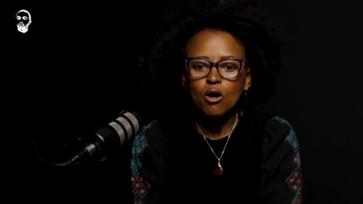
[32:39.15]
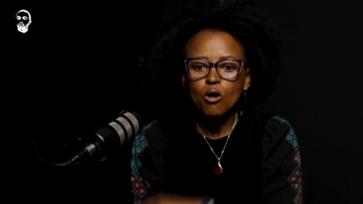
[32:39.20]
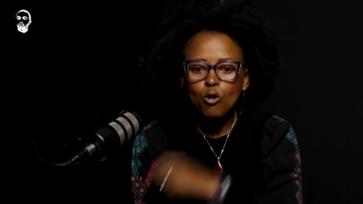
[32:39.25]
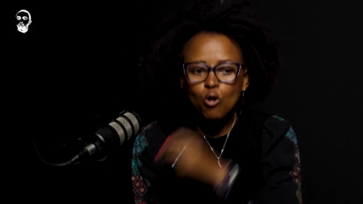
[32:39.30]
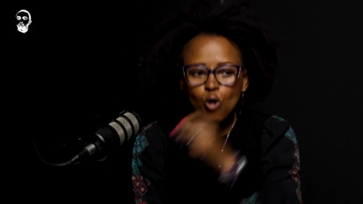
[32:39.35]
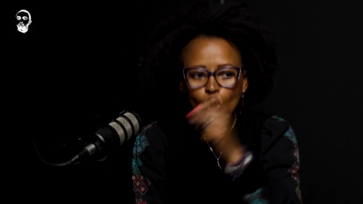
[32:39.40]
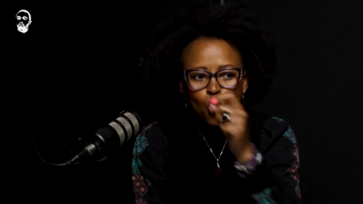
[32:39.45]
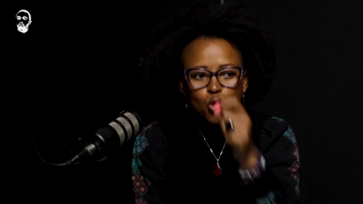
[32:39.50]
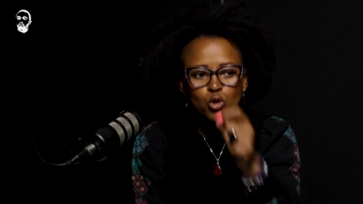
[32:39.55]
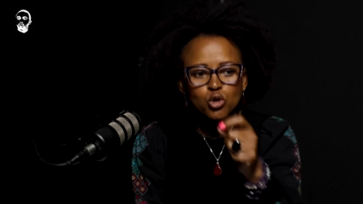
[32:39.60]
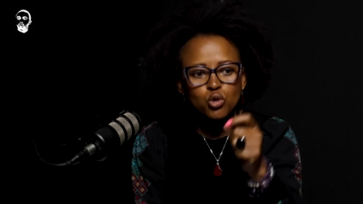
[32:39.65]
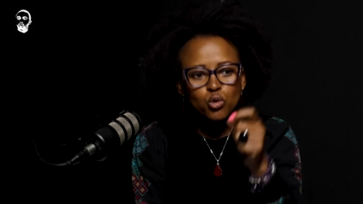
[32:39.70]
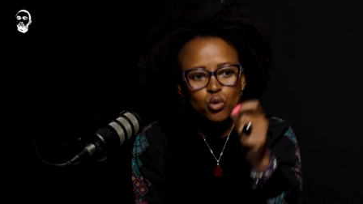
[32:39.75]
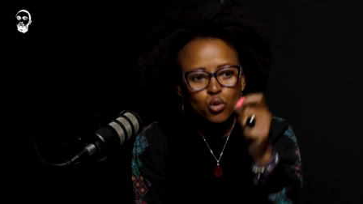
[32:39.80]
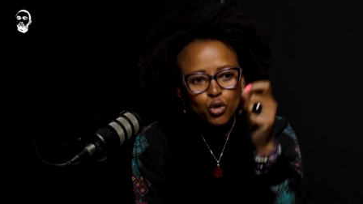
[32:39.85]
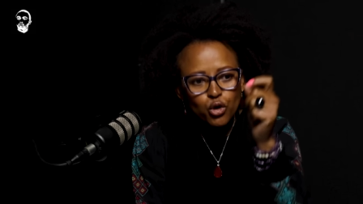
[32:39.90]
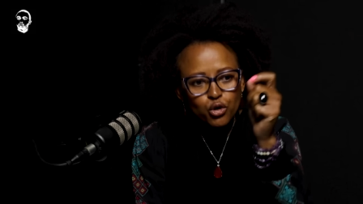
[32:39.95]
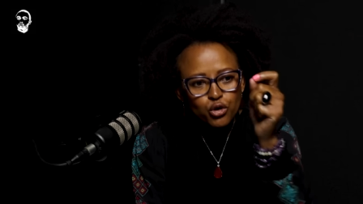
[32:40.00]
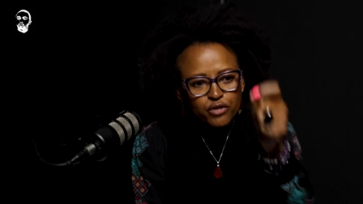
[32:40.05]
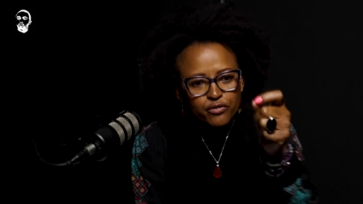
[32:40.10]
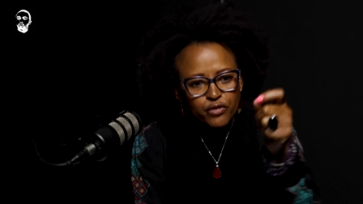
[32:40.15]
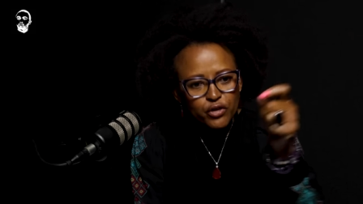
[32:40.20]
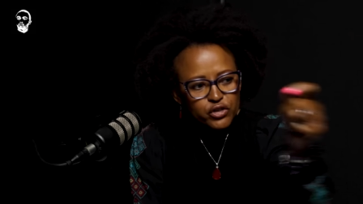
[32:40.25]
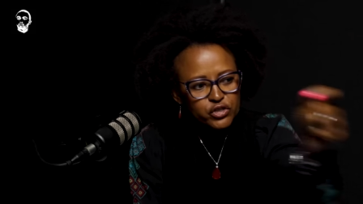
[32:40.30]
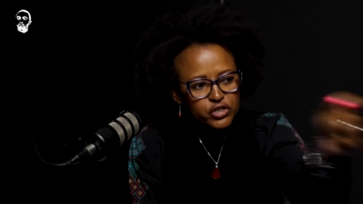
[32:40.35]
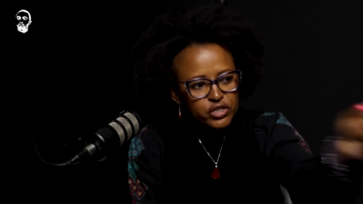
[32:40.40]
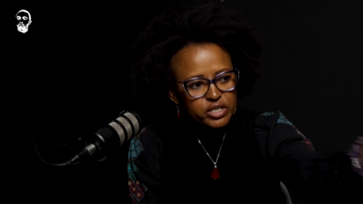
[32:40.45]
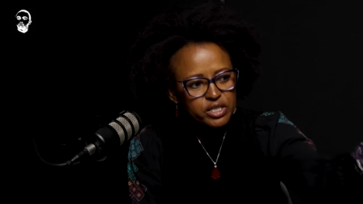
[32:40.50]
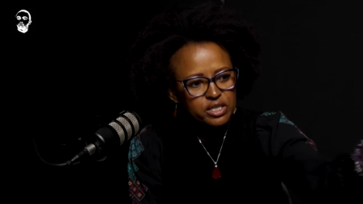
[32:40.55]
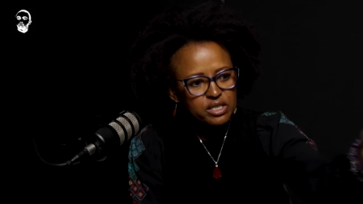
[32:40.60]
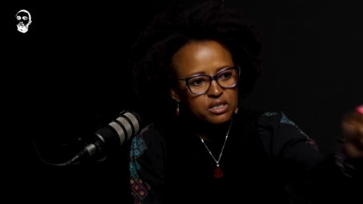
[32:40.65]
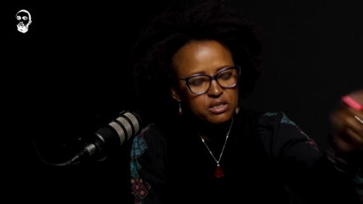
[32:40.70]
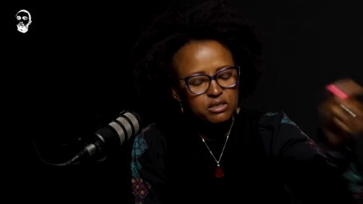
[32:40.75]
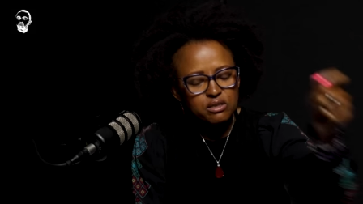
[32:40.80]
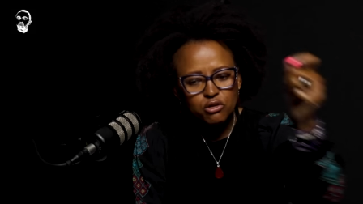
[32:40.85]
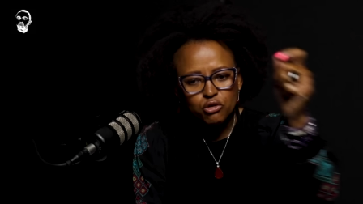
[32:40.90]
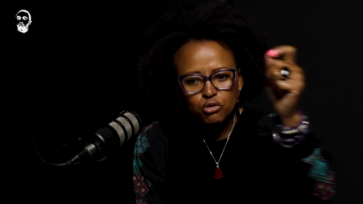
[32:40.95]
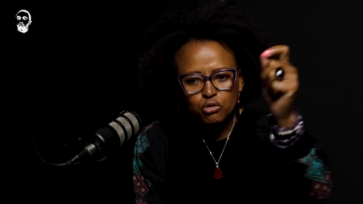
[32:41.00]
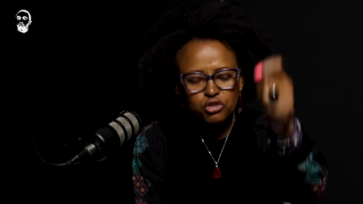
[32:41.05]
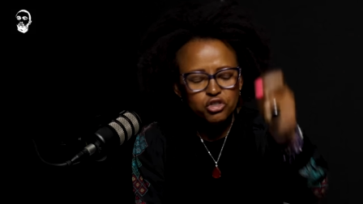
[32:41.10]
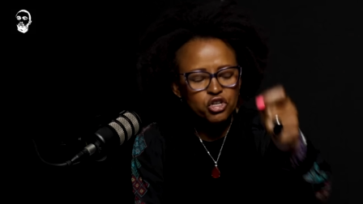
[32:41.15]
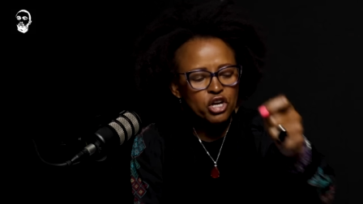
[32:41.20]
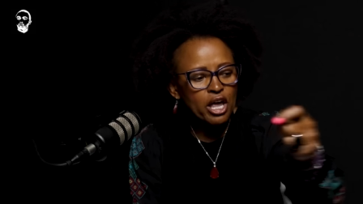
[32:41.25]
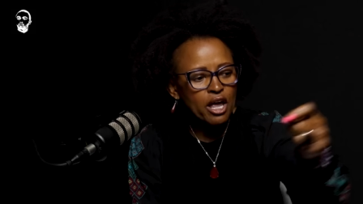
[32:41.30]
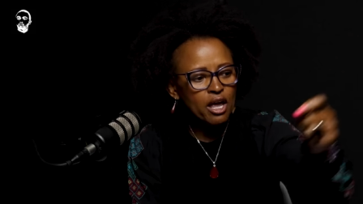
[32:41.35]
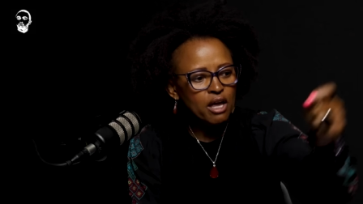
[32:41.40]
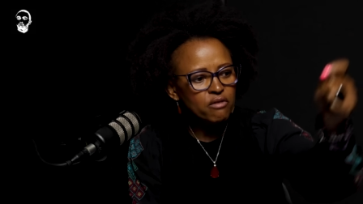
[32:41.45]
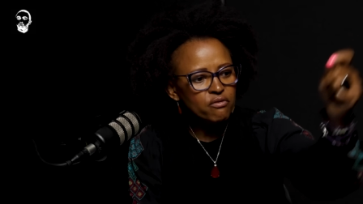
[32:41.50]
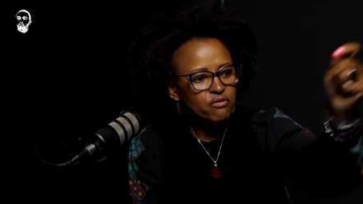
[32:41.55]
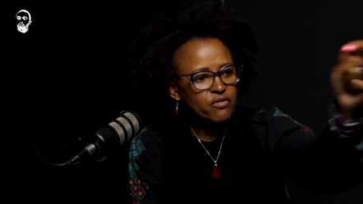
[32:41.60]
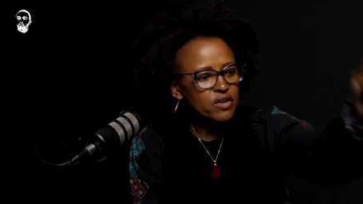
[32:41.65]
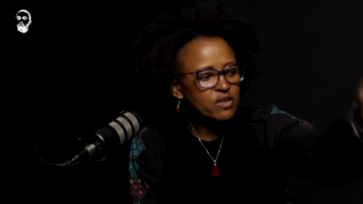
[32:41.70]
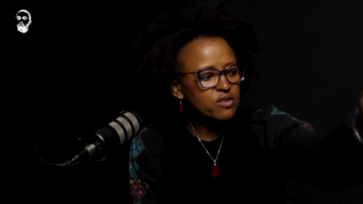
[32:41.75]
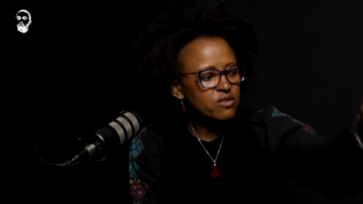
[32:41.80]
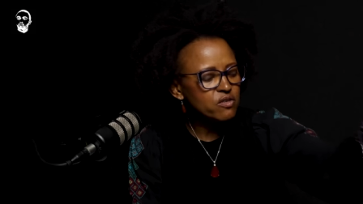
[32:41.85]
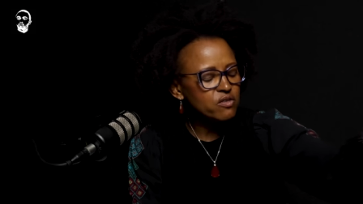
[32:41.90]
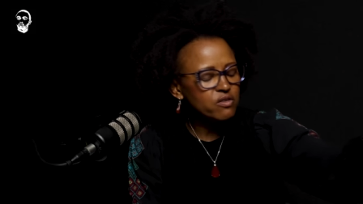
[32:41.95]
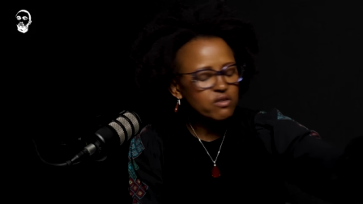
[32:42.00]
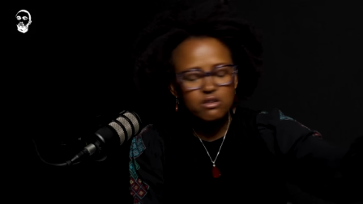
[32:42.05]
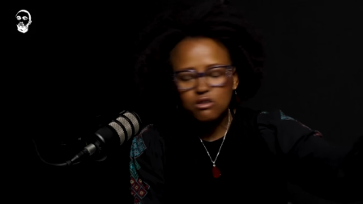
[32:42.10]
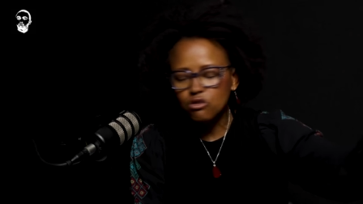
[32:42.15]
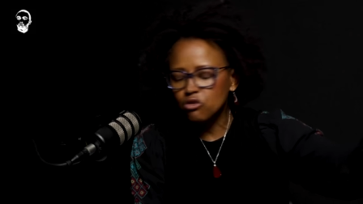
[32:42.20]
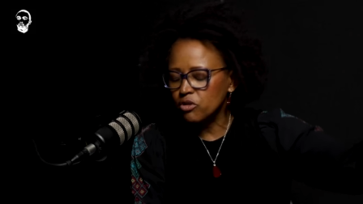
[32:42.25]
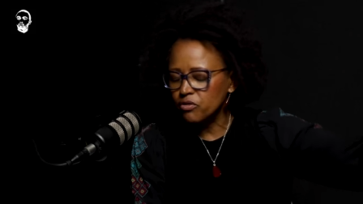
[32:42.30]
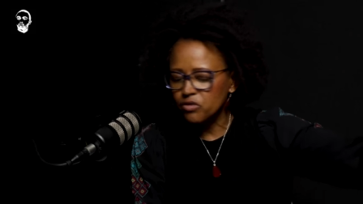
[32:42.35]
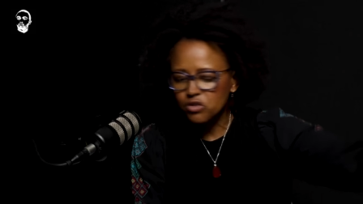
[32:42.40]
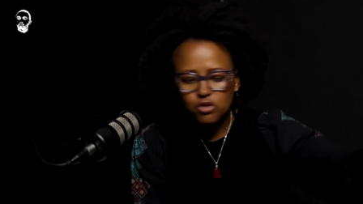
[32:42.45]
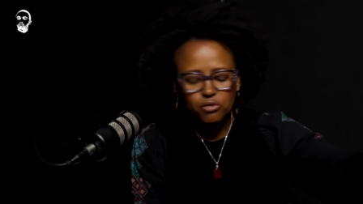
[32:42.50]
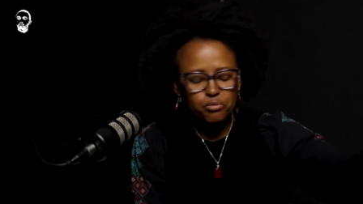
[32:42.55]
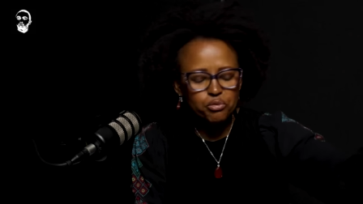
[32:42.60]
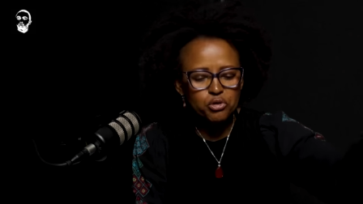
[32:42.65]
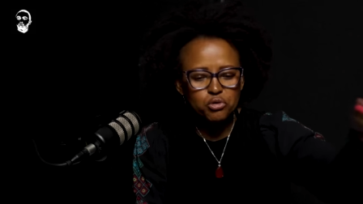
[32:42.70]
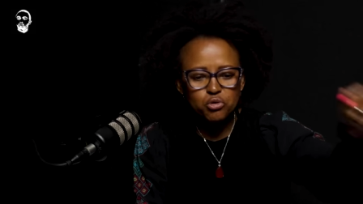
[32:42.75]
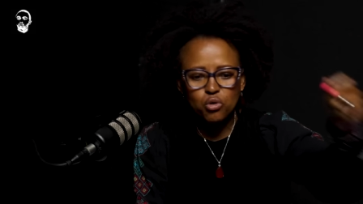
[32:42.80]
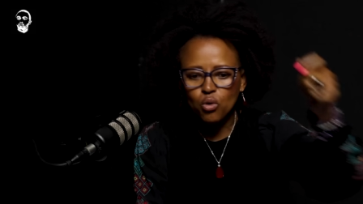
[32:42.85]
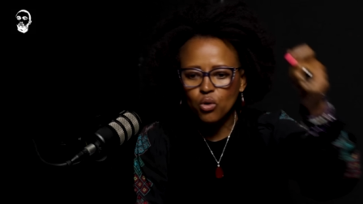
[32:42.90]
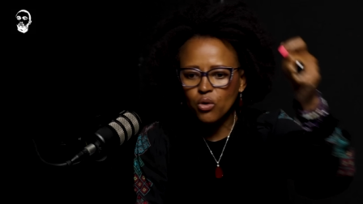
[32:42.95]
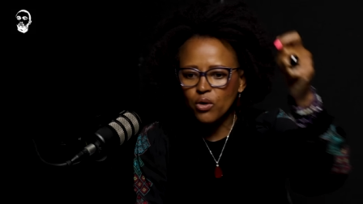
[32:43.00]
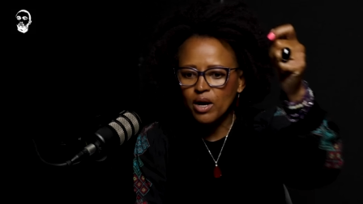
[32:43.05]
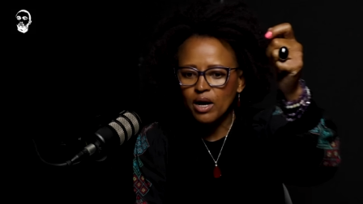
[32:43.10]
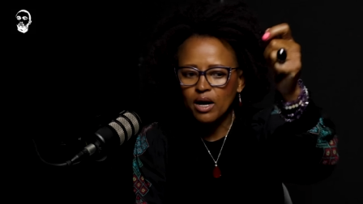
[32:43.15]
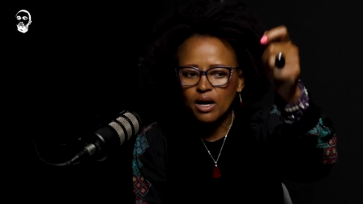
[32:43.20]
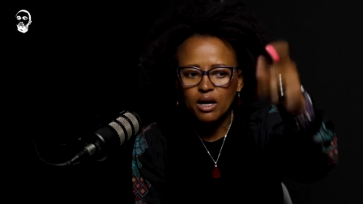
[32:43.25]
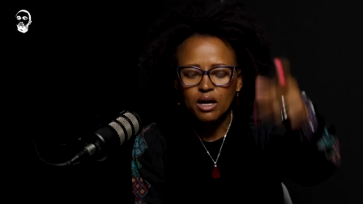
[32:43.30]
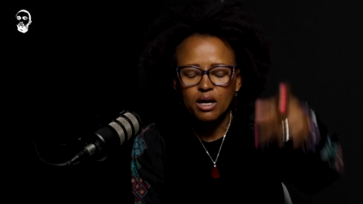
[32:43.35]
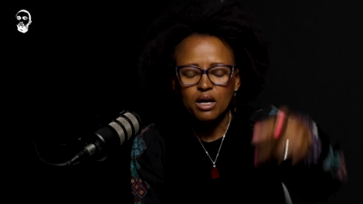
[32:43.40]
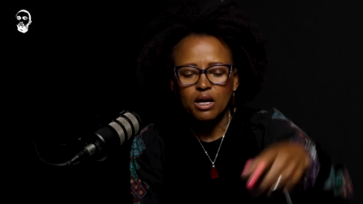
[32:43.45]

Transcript: go to universities, UJ, Wits, University of Pretoria,